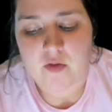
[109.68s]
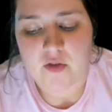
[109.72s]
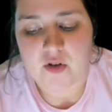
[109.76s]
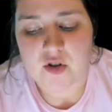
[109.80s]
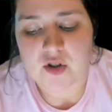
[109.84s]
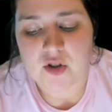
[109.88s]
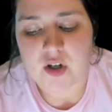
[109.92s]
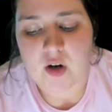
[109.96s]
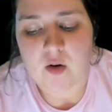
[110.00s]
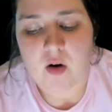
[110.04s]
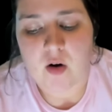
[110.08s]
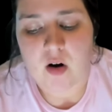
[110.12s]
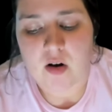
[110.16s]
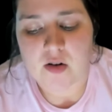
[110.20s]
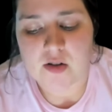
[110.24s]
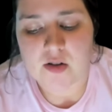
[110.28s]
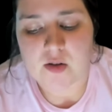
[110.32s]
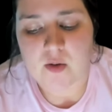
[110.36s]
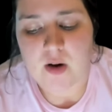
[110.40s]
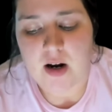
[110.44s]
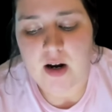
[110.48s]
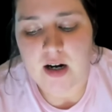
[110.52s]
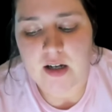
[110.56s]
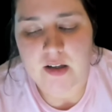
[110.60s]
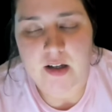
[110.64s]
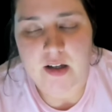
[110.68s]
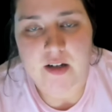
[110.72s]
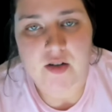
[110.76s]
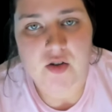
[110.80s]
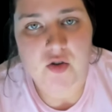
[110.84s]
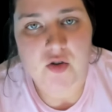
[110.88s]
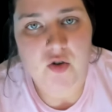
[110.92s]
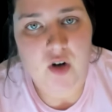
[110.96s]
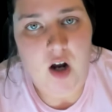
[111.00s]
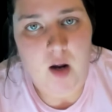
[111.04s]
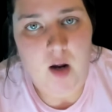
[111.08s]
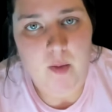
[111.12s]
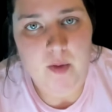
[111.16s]
The show also highlights
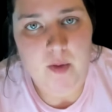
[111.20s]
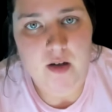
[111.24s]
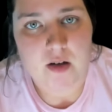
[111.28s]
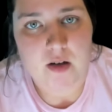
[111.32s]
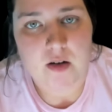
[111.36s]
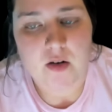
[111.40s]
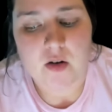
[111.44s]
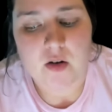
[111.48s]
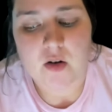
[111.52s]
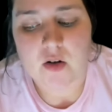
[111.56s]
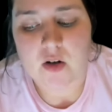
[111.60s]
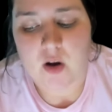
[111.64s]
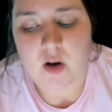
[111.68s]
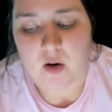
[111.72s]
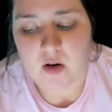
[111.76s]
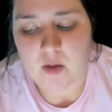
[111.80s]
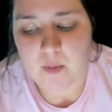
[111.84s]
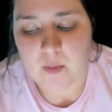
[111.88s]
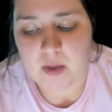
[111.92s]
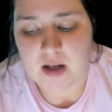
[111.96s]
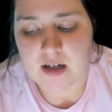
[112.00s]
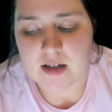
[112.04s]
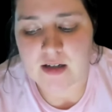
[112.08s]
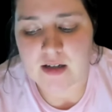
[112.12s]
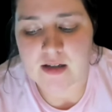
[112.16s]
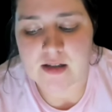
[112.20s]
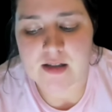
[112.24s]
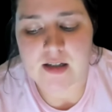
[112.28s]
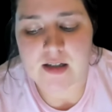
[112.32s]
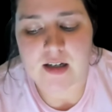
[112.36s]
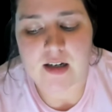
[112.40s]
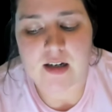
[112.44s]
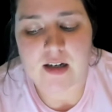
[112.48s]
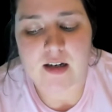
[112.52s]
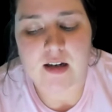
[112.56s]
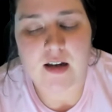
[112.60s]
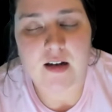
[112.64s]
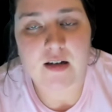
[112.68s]
trauma,
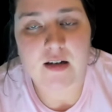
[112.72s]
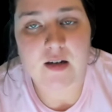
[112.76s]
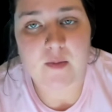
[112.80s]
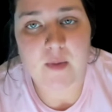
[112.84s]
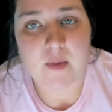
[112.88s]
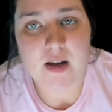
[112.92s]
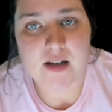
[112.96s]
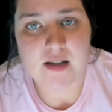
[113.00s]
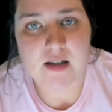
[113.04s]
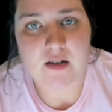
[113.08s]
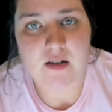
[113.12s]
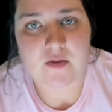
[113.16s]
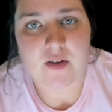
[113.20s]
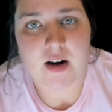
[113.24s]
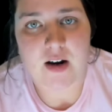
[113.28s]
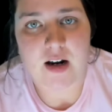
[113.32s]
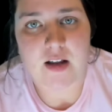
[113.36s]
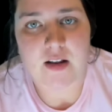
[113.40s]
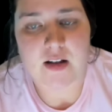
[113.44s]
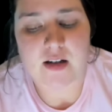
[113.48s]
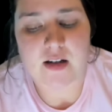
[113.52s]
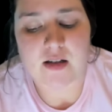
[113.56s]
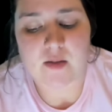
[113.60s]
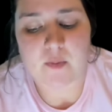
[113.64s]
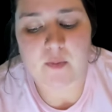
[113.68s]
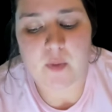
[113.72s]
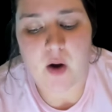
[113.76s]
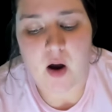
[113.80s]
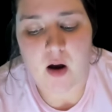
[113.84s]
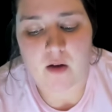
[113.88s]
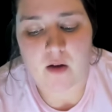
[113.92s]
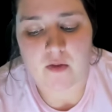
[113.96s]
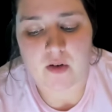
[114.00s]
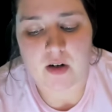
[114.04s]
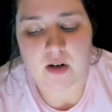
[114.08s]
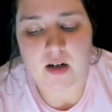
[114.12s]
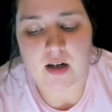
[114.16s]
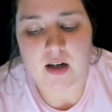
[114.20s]
codependency, domestic violence,
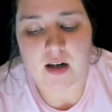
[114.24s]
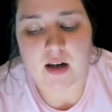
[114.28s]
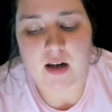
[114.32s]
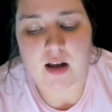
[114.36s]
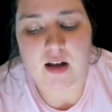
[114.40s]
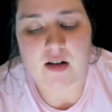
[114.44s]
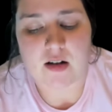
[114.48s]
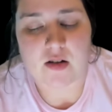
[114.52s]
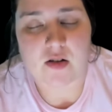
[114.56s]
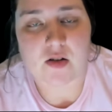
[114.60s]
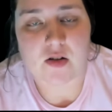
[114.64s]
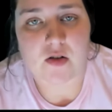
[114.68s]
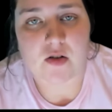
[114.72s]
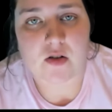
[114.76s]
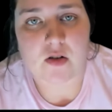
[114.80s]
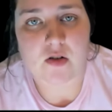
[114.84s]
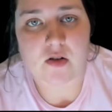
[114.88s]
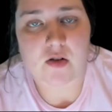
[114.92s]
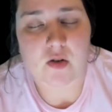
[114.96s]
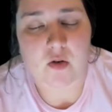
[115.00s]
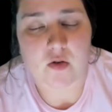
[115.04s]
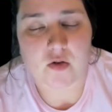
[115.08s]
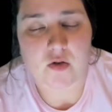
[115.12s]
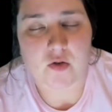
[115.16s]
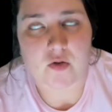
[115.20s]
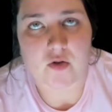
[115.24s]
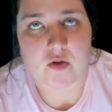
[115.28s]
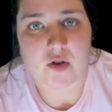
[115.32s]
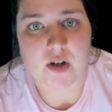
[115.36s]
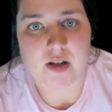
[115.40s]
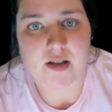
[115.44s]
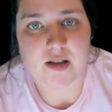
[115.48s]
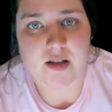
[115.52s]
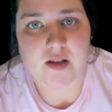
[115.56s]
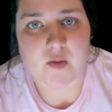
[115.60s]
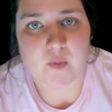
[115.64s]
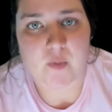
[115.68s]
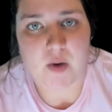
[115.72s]
poverty, and social
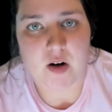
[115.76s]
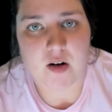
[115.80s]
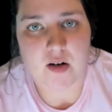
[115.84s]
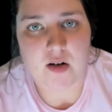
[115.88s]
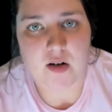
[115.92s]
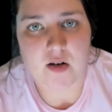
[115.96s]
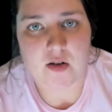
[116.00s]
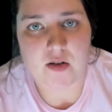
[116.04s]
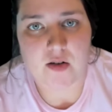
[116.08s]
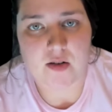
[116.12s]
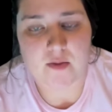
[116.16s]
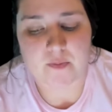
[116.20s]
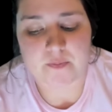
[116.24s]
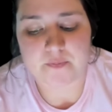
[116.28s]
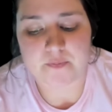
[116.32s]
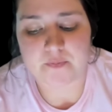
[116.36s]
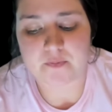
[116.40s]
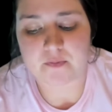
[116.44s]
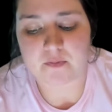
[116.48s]
justice barriers.